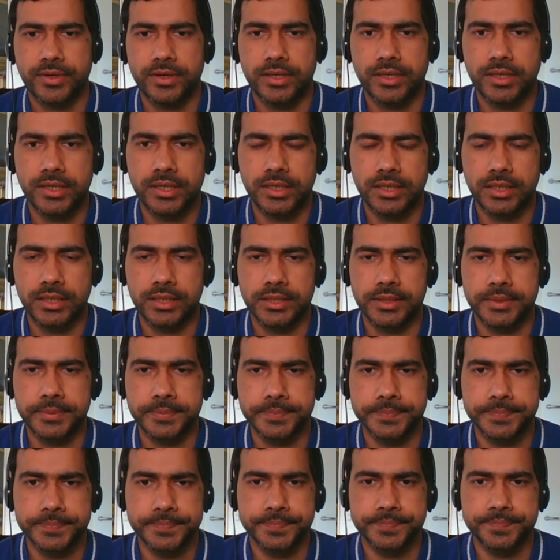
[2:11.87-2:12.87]

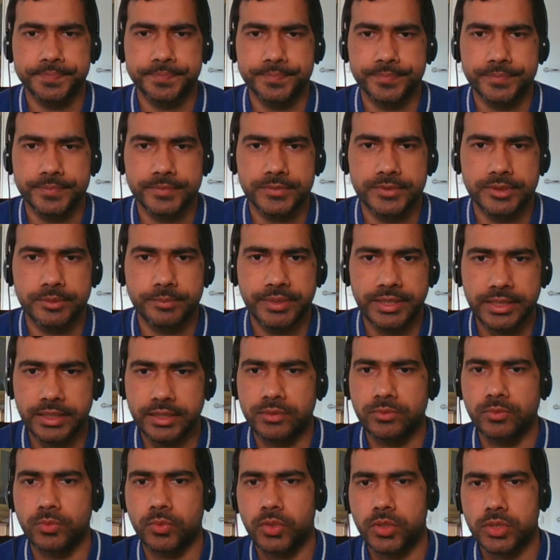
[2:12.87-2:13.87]

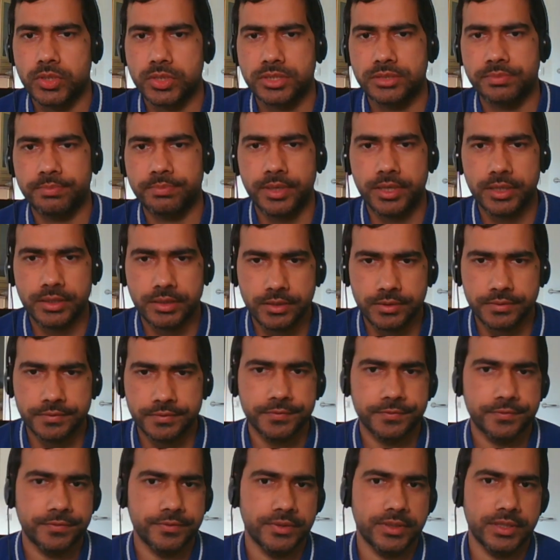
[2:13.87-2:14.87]
Britain was part
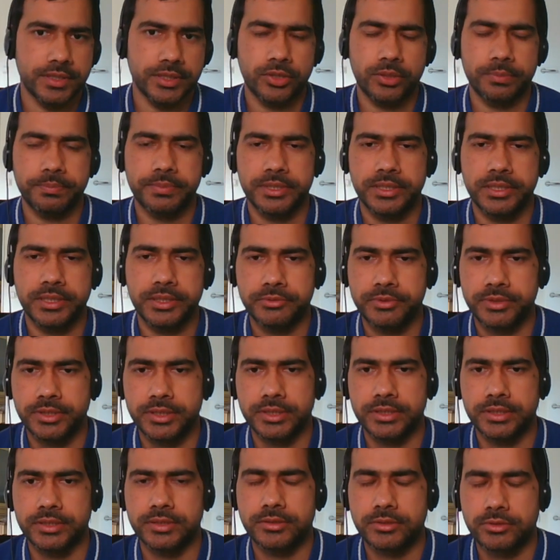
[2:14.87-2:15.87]
of European
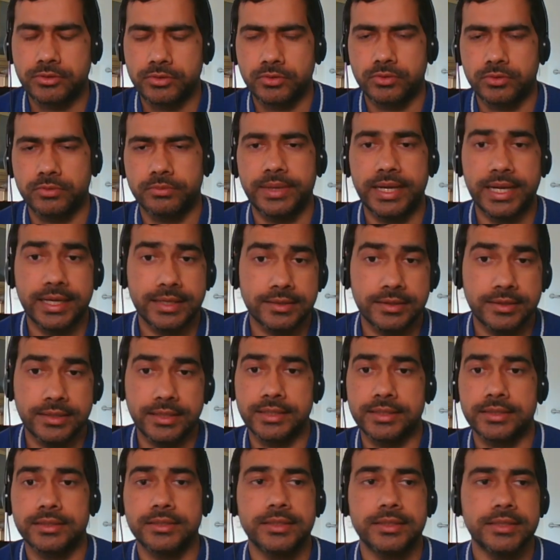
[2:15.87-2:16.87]
Union, so back
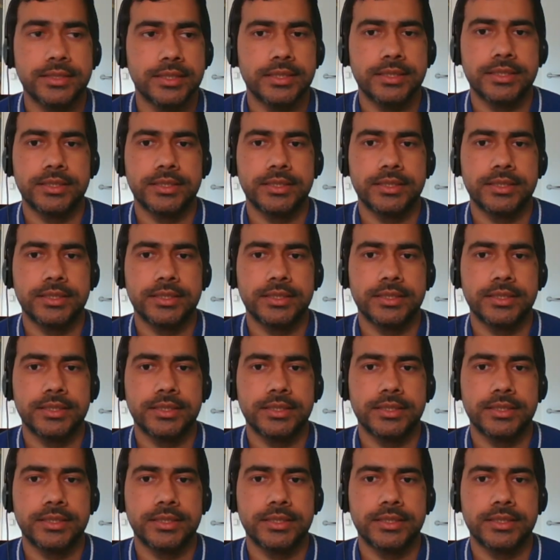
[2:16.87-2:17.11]
then,